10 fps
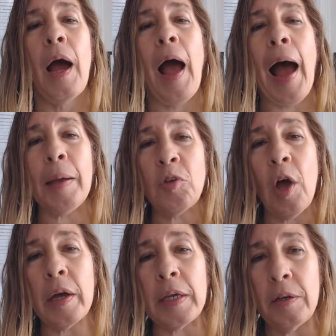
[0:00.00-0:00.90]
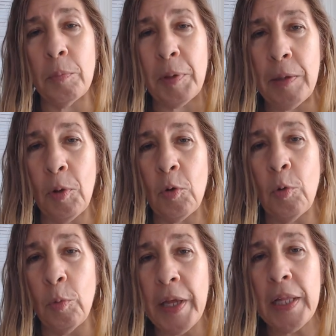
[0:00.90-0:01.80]
I'm talking to people who
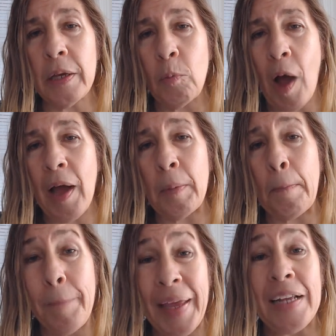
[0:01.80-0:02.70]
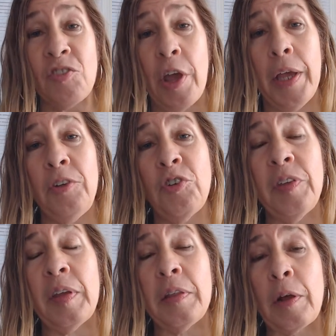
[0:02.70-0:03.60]
really want big changes
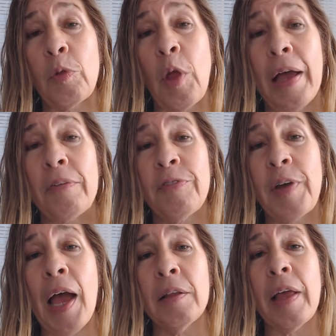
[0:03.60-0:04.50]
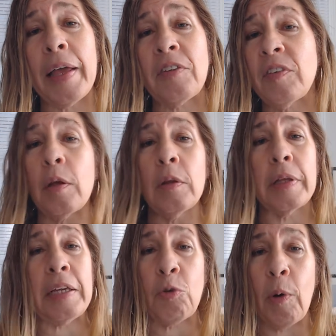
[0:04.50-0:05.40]
in their life, not like
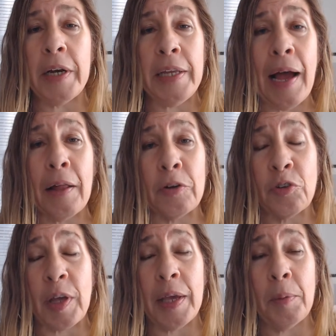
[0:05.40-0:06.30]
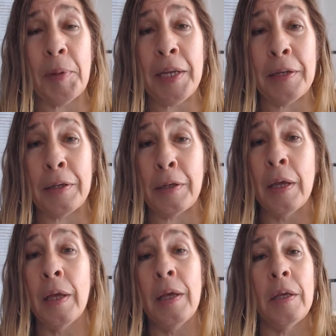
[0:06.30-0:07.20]
suddenly $20 came in and
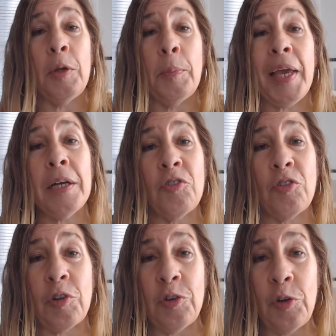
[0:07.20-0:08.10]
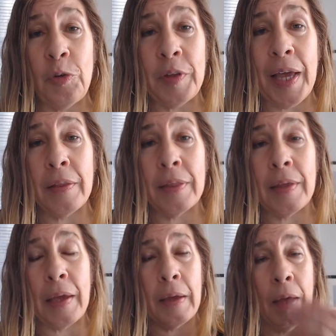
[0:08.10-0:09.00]
you managed to do that thing.